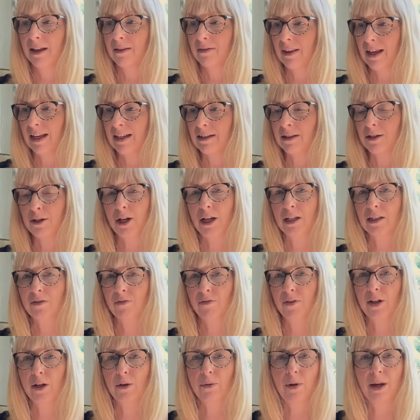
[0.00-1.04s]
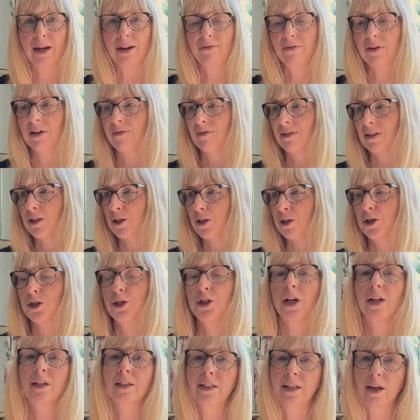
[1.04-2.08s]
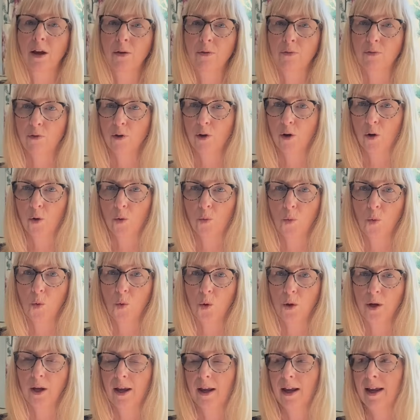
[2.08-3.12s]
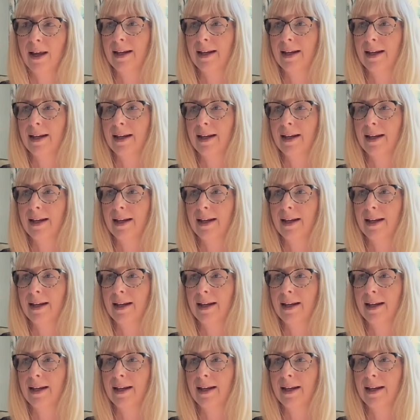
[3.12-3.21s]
that is just for you, even if it's just going for a long walk,